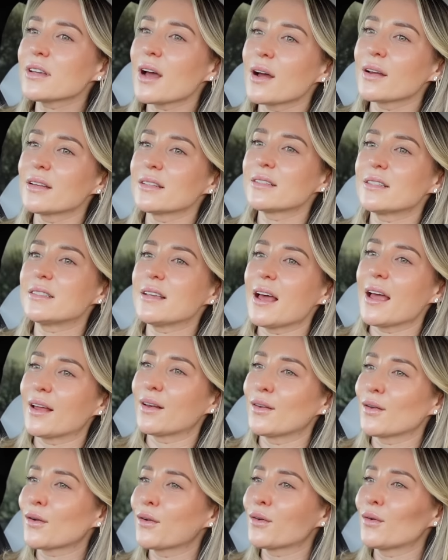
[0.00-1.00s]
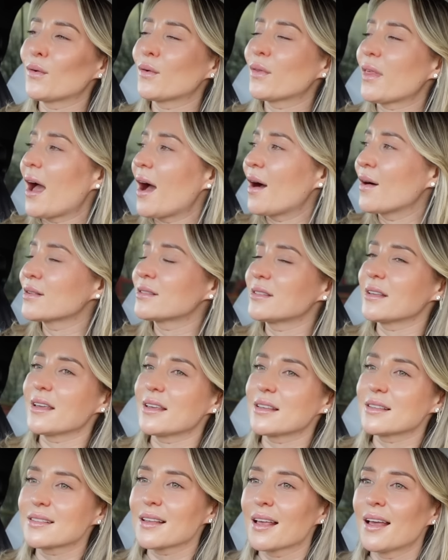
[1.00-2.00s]
down it today and looking at all the
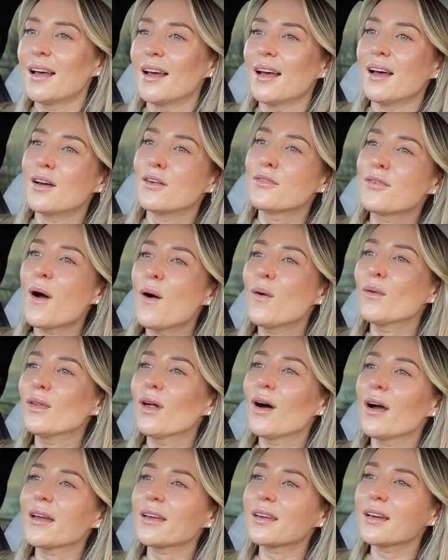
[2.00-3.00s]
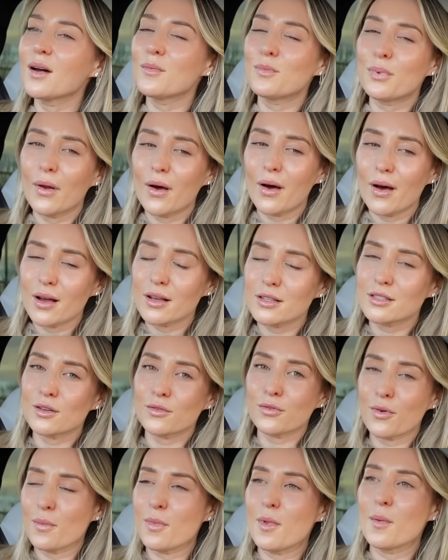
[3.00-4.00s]
houses felt like a blast
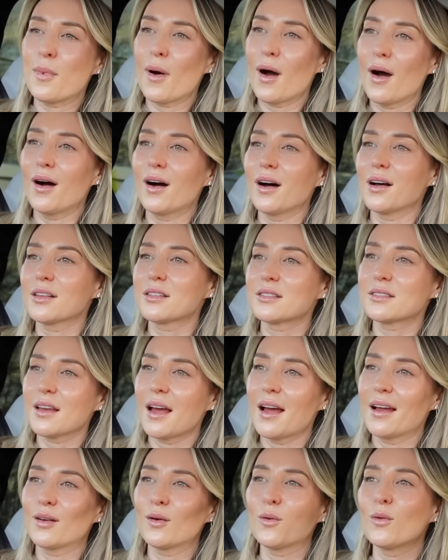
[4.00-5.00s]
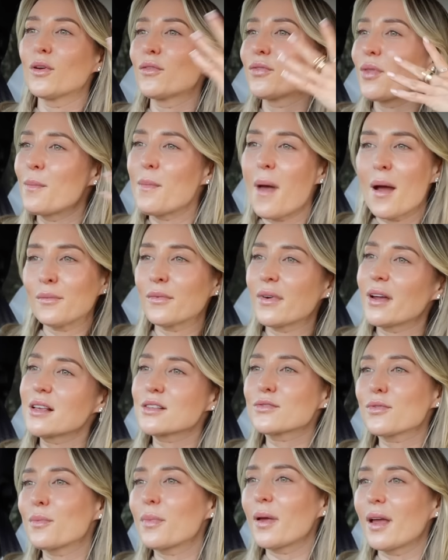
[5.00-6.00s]
from the past. And all of the
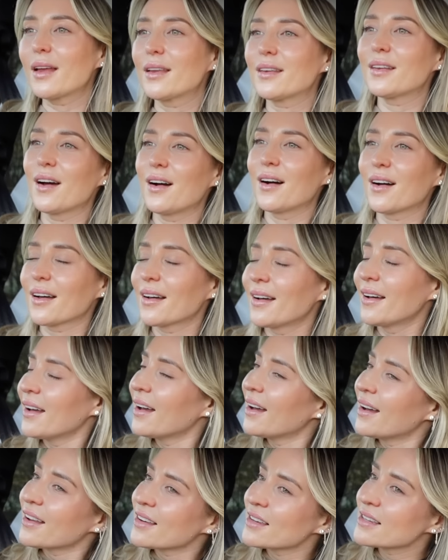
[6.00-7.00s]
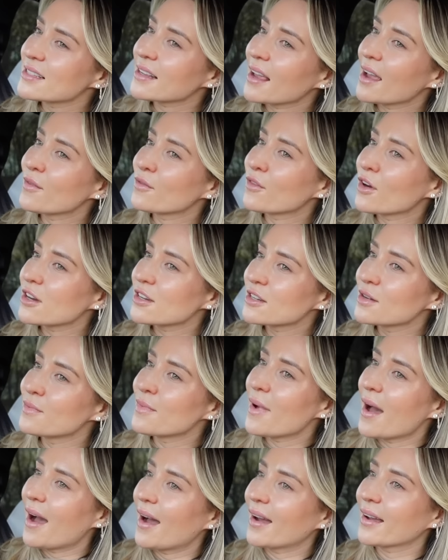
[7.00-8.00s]
memories from being young just came rushing
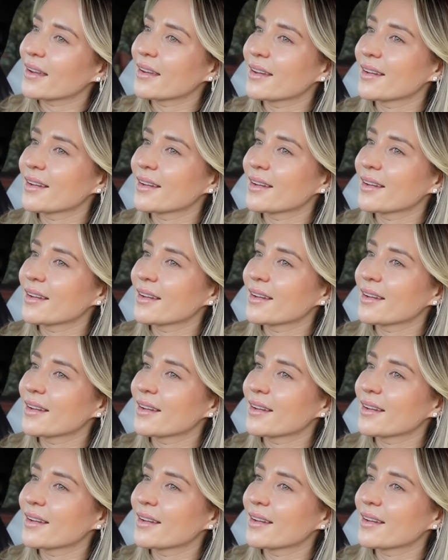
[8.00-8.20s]
back.